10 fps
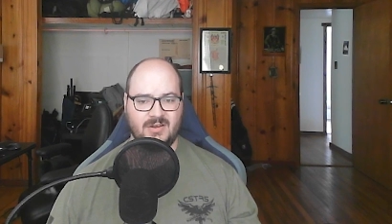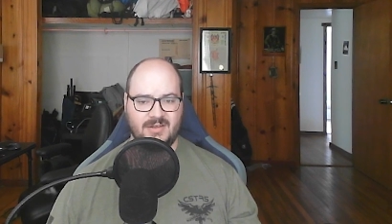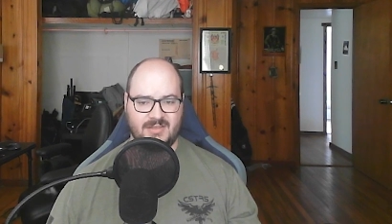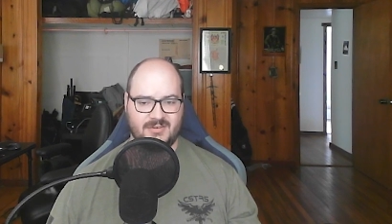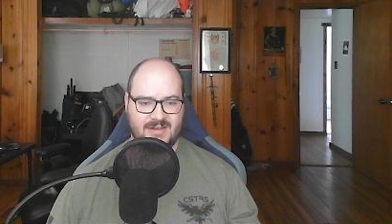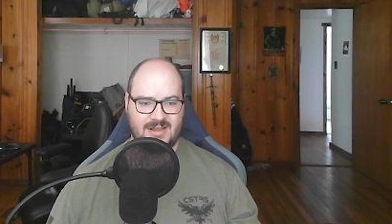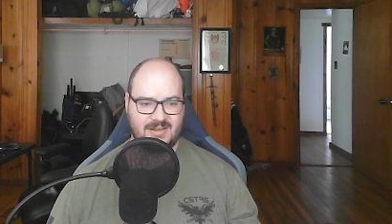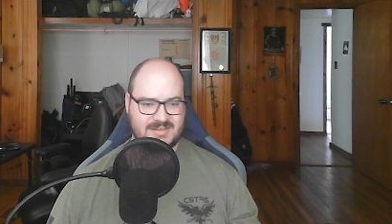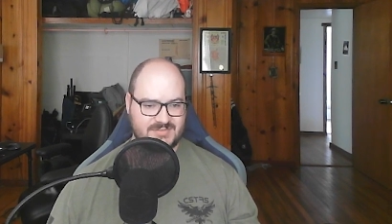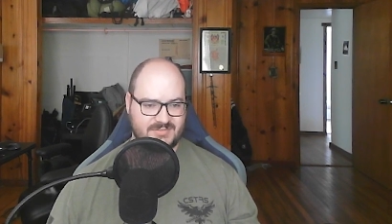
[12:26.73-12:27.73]
yeah, there are now
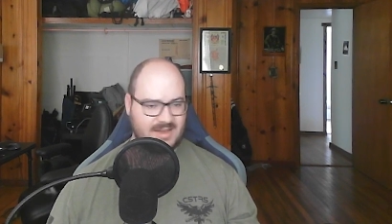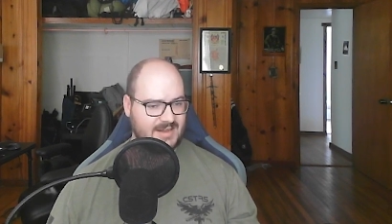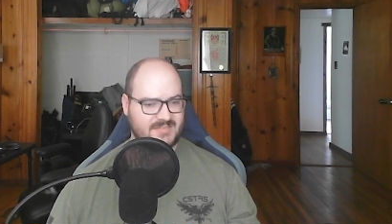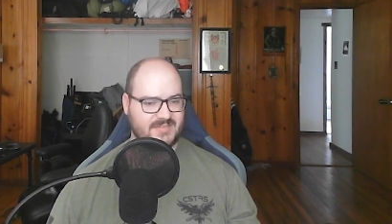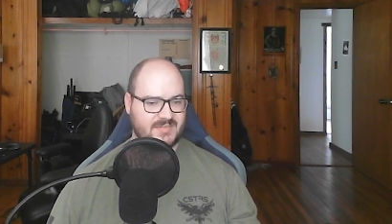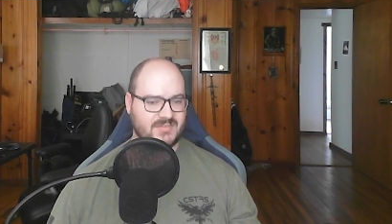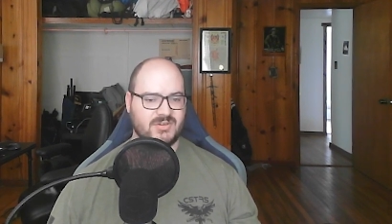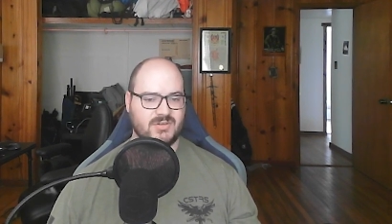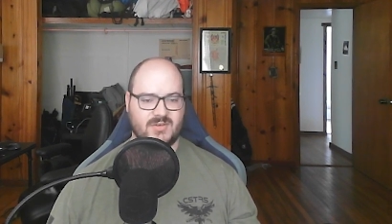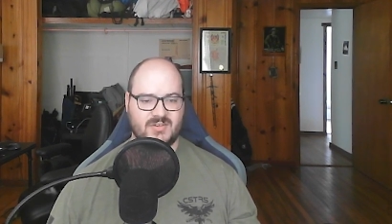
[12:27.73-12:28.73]
lots of gods in this
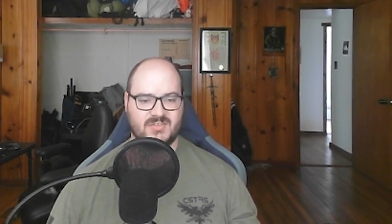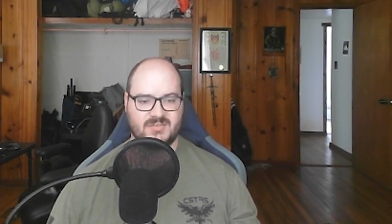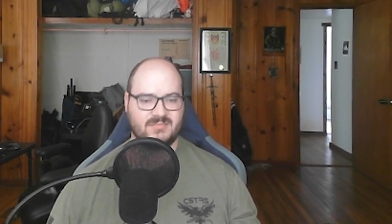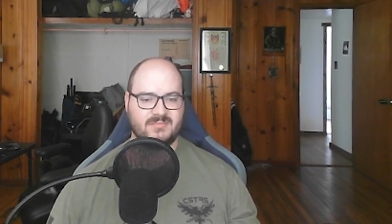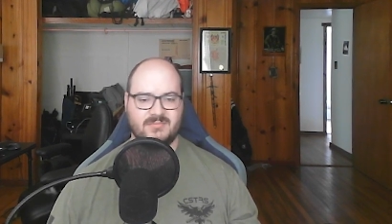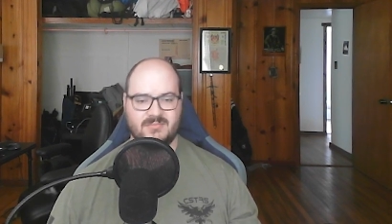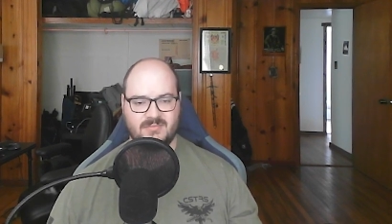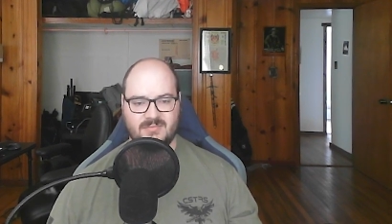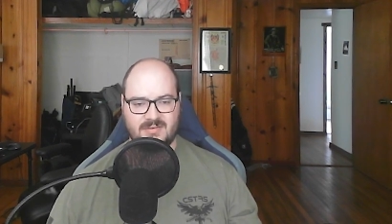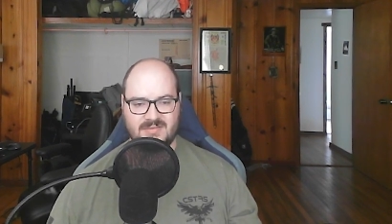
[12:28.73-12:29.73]
universe.
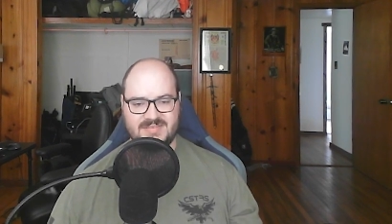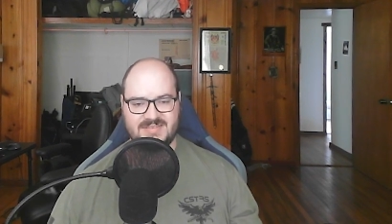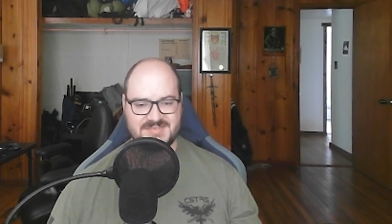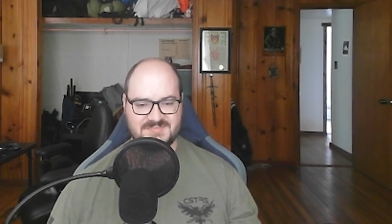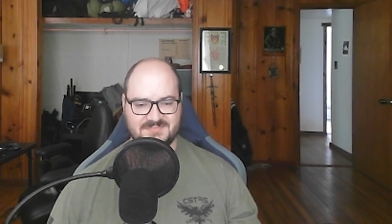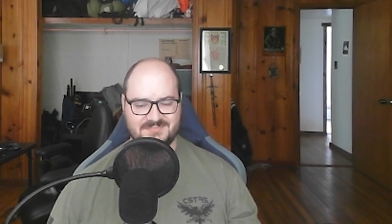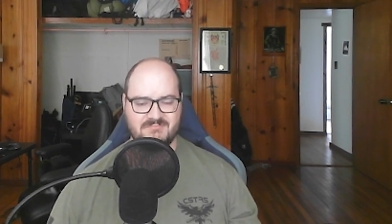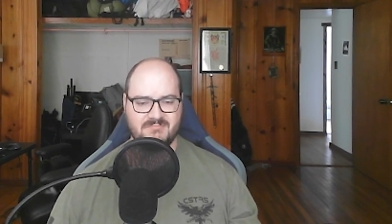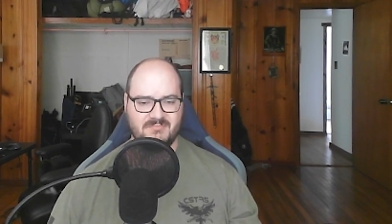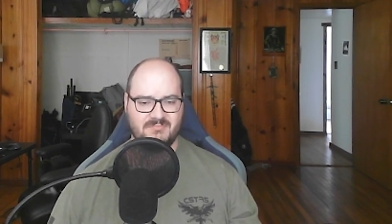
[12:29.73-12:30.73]
This doesn't
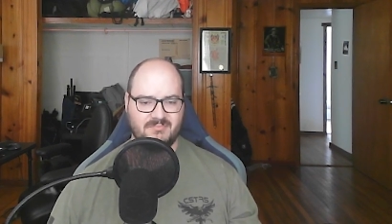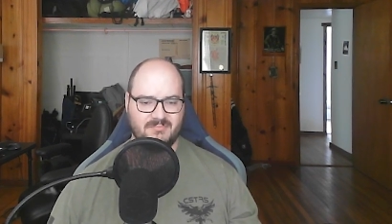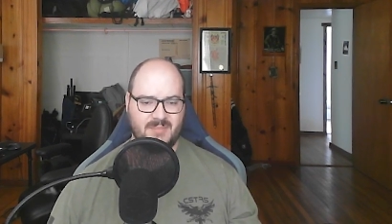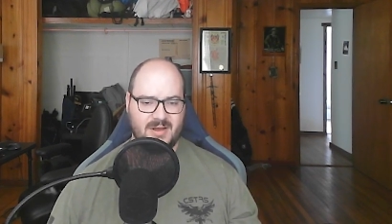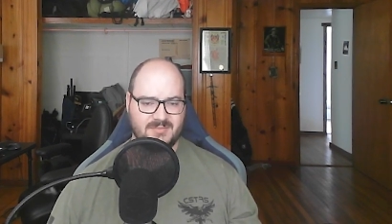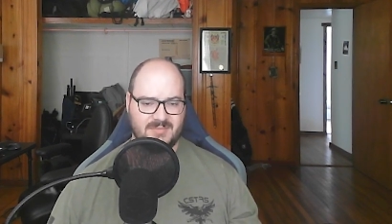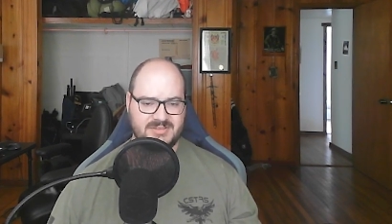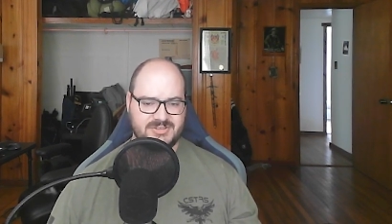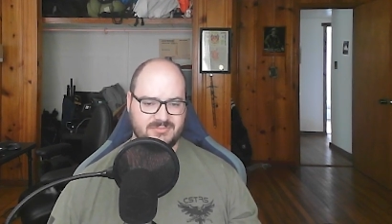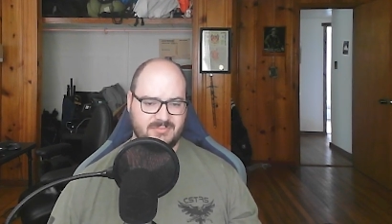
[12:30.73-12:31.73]
bug me
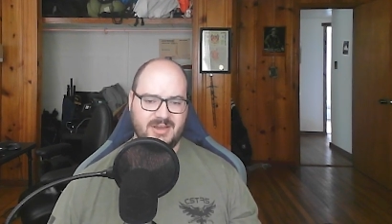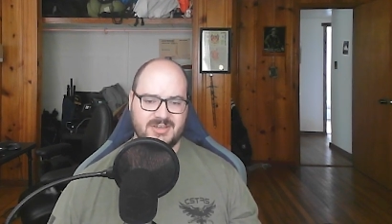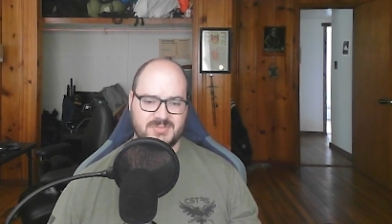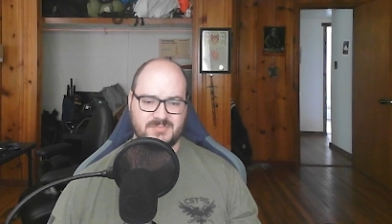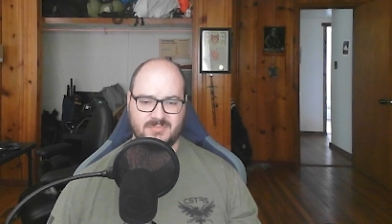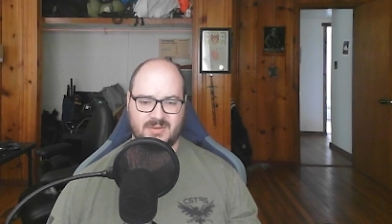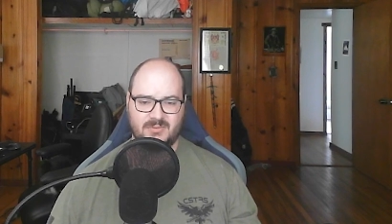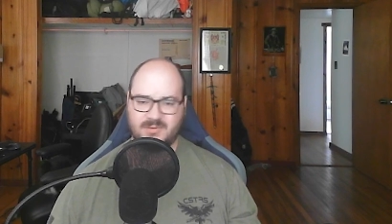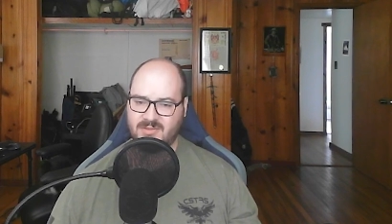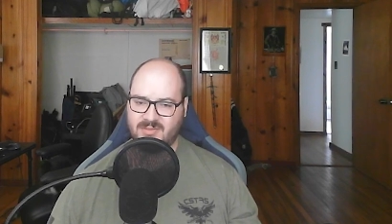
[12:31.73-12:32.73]
too much, but
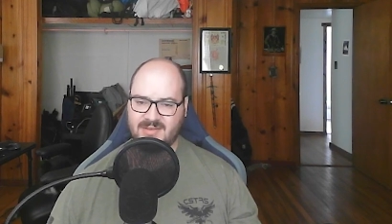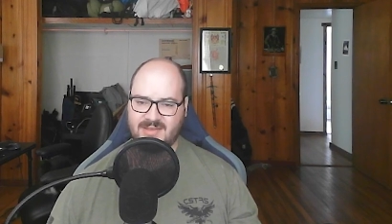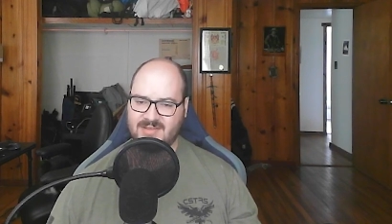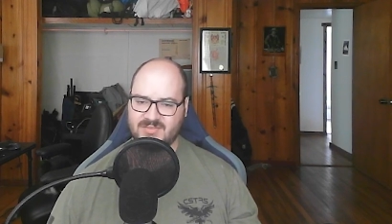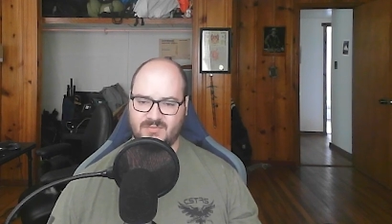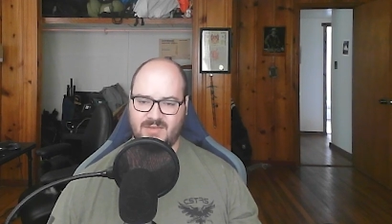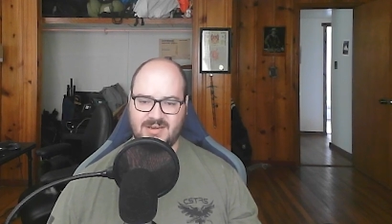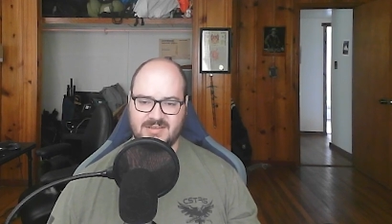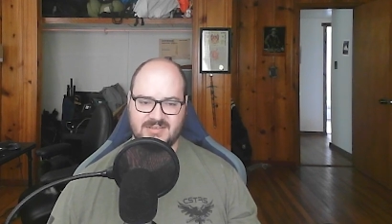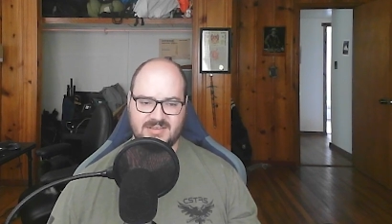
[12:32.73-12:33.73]
when you think
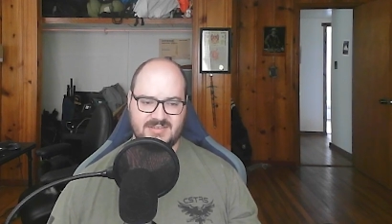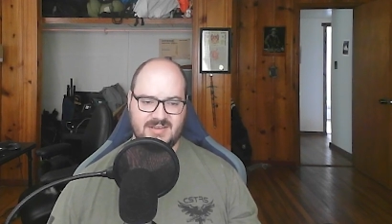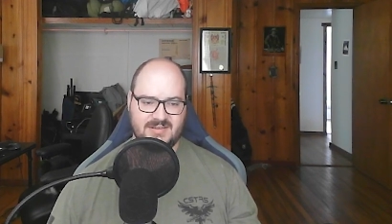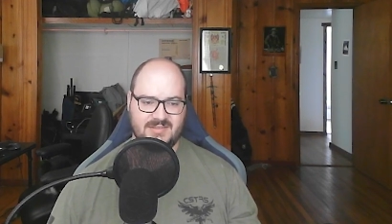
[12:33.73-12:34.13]
Castlevania, you tend to